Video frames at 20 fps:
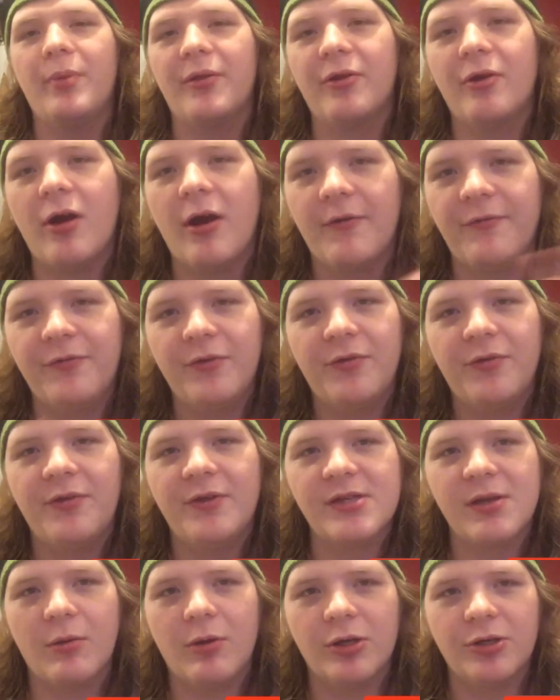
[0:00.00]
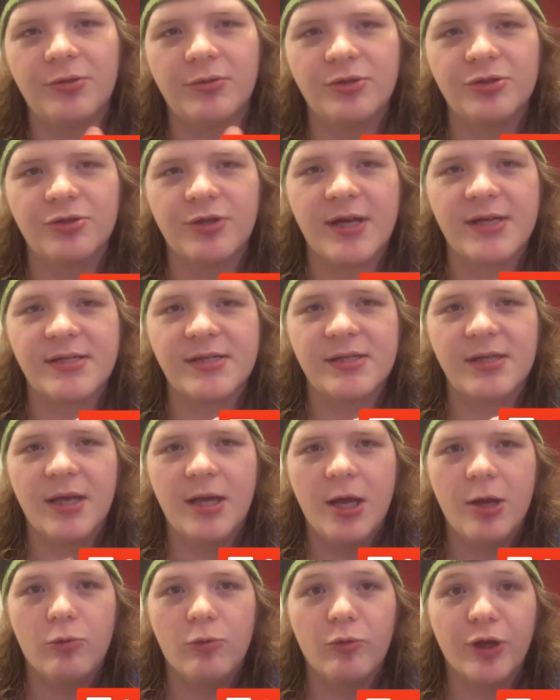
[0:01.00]
but there are a few things I want to address
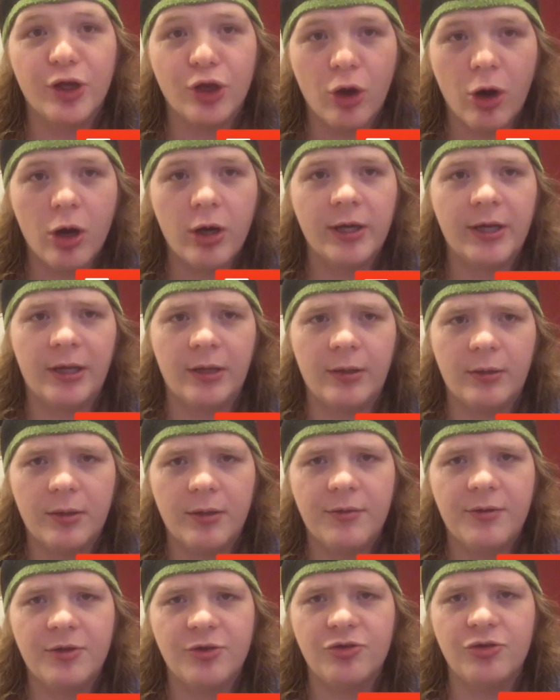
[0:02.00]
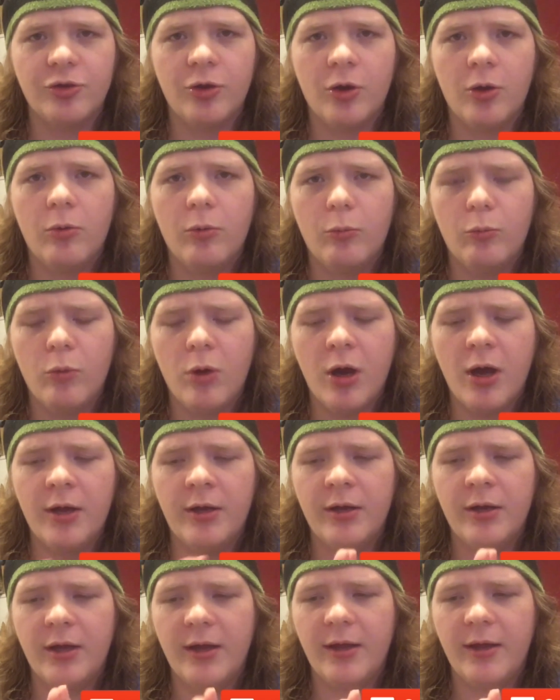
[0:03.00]
regarding the show.
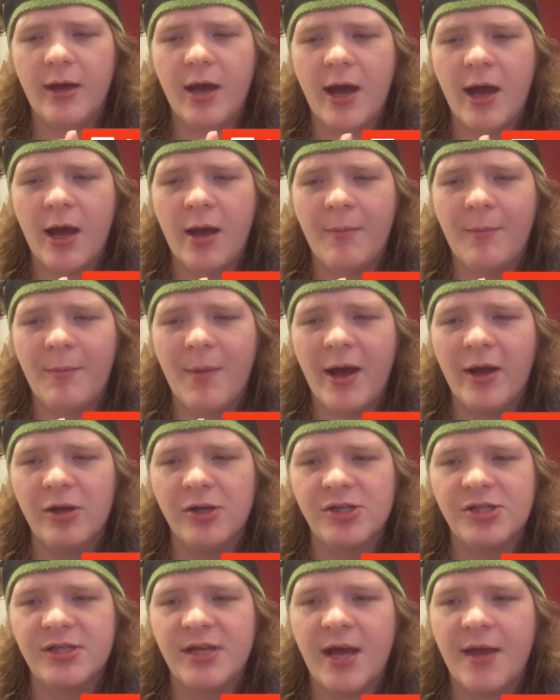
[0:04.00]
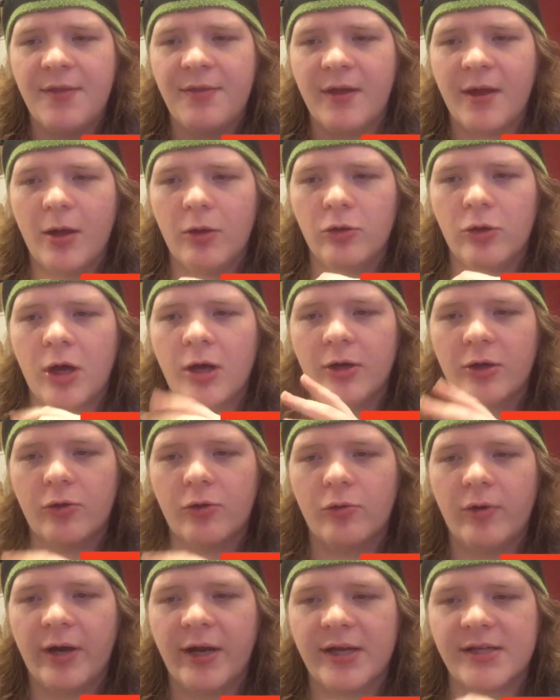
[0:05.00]
One, I understand that a lot of
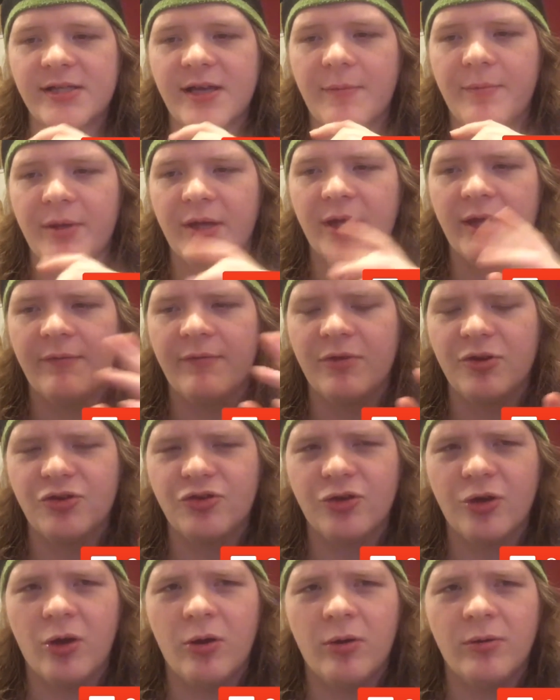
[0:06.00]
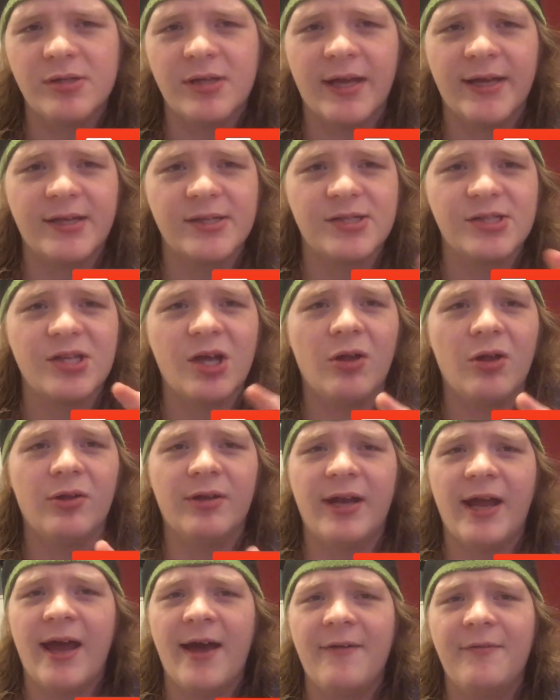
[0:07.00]
critics have been giving the show like a
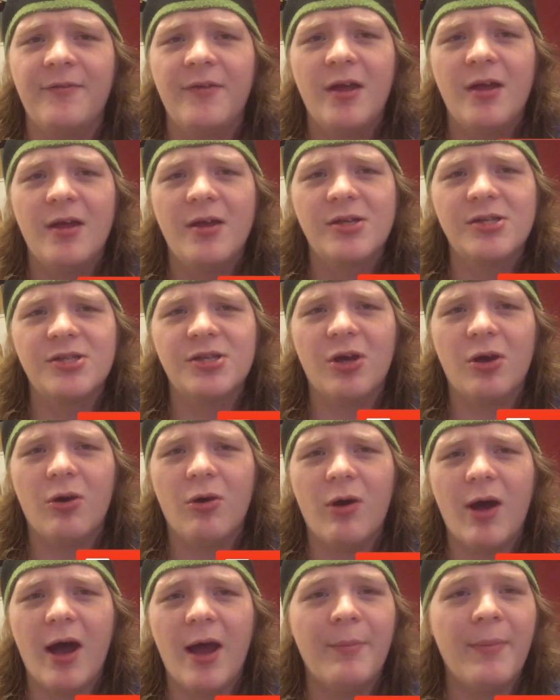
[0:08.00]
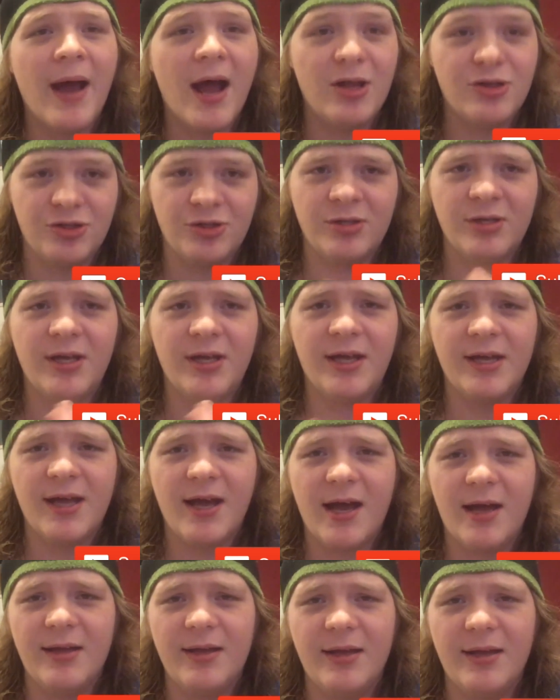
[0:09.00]
solid F, so I imagine
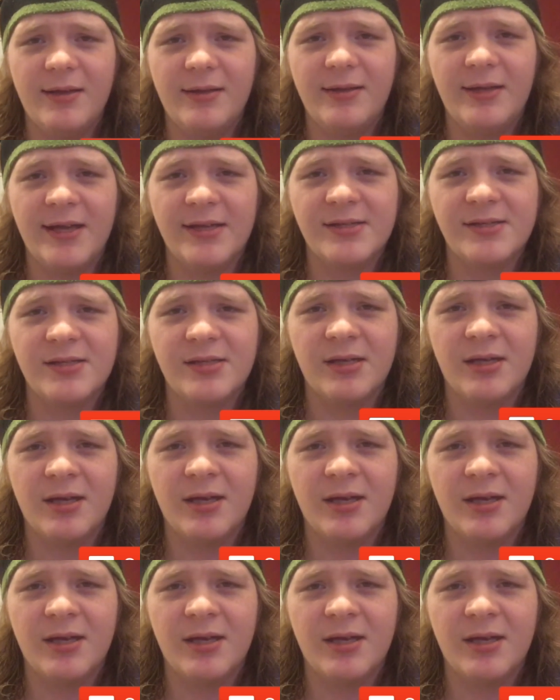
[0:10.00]
its